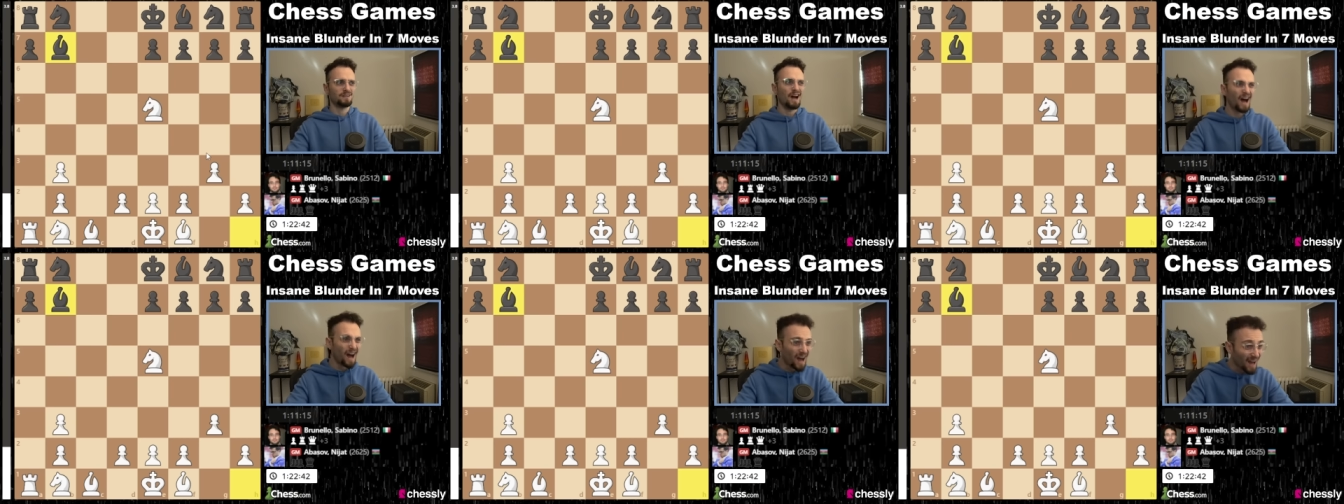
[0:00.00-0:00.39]

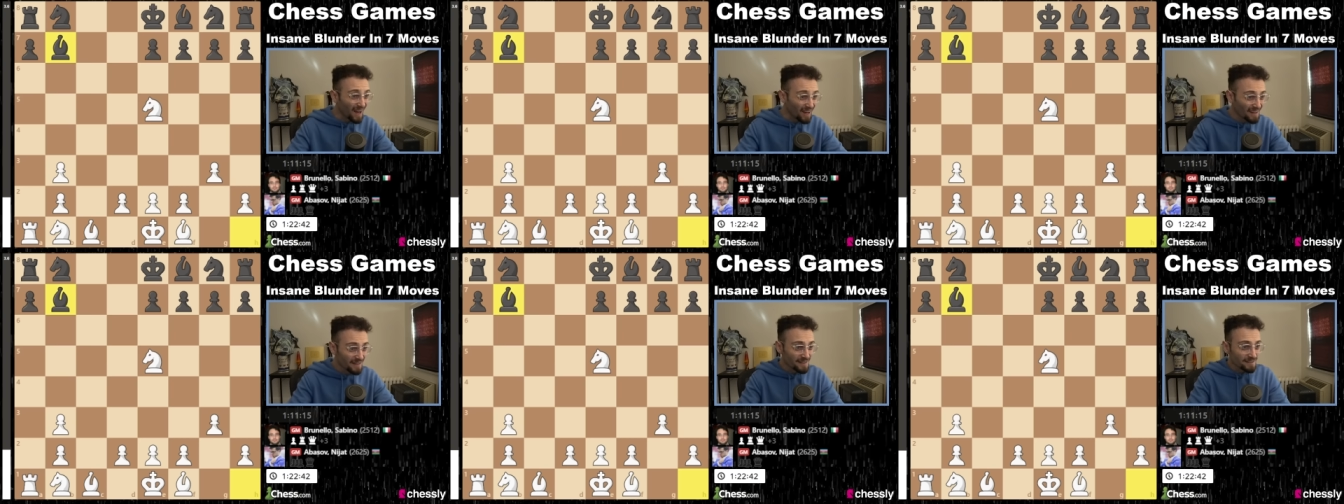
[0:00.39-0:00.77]

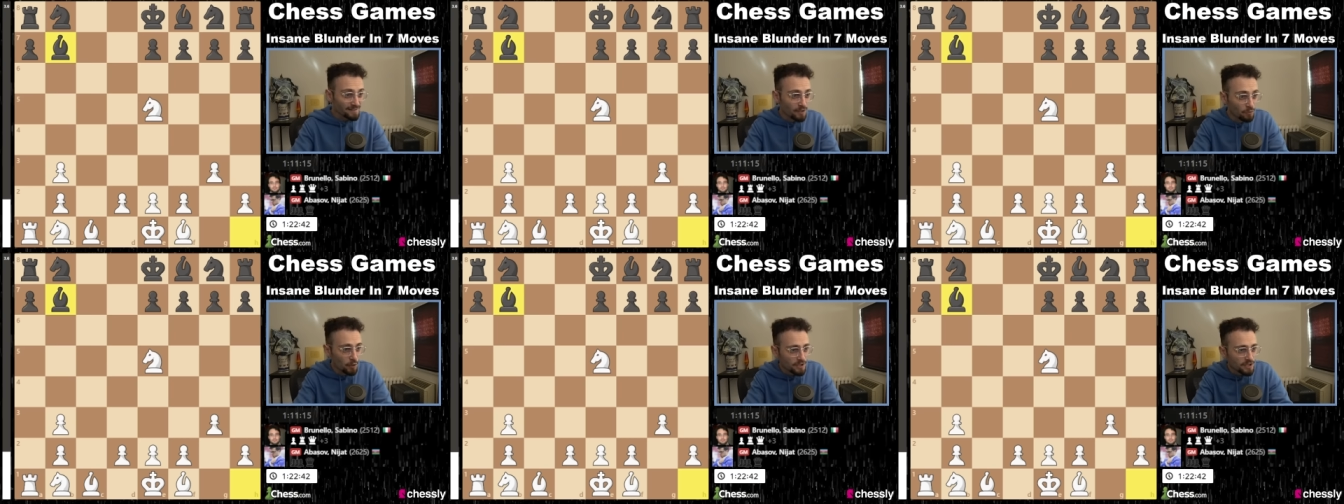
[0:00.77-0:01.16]
Huh?
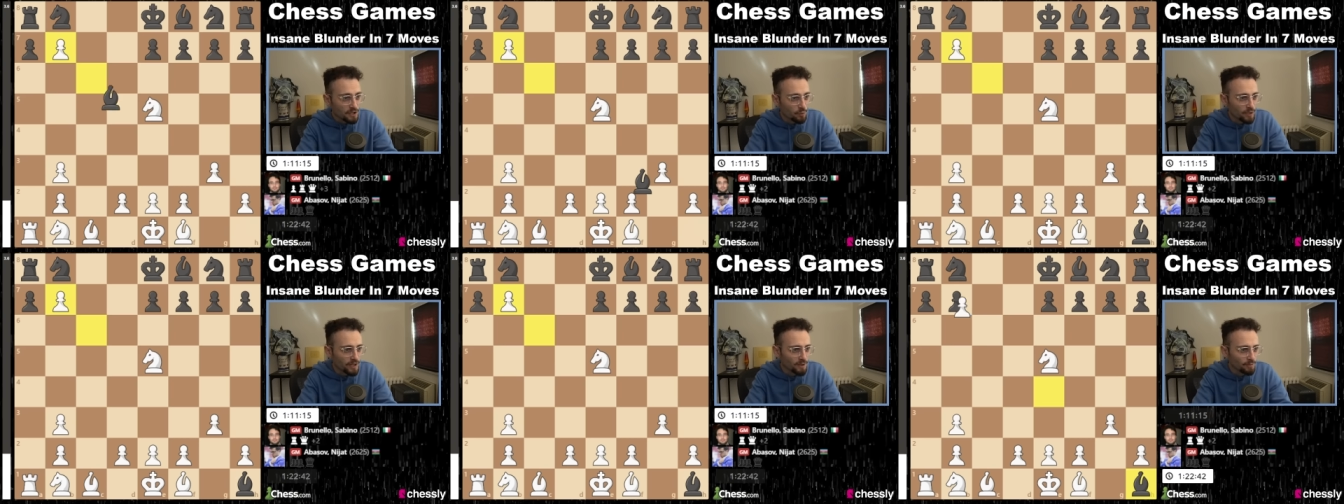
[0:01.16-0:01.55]
Then what's
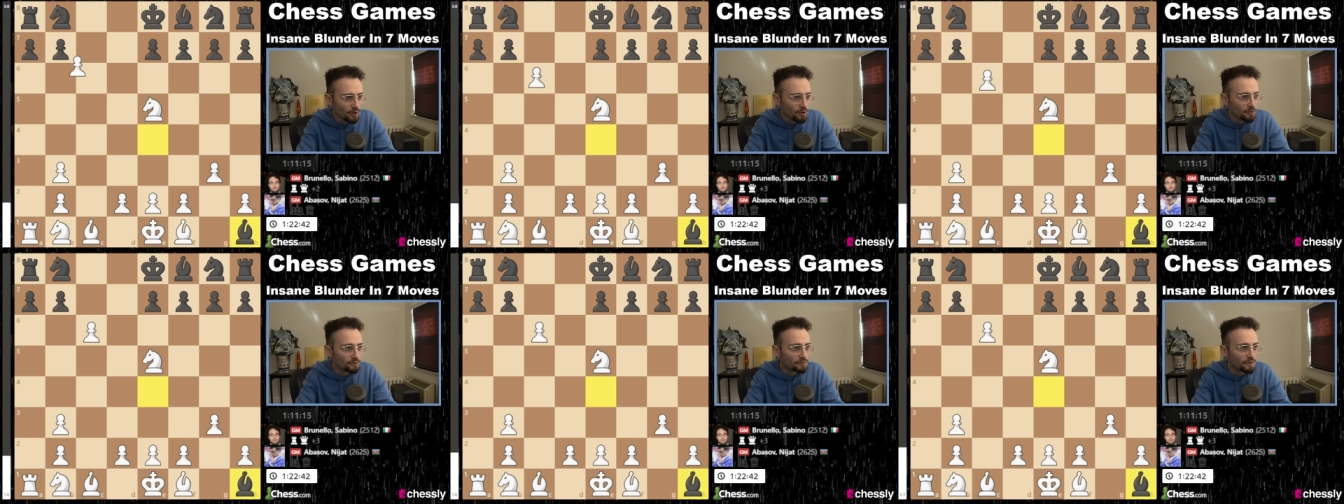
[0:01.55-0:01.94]
the winning
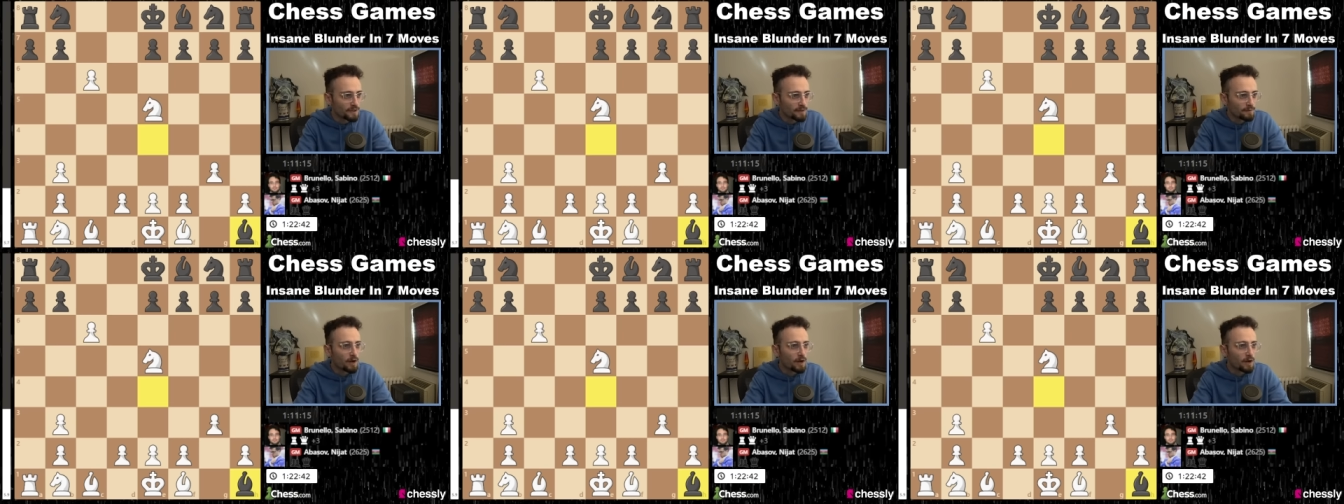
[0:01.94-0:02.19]
move?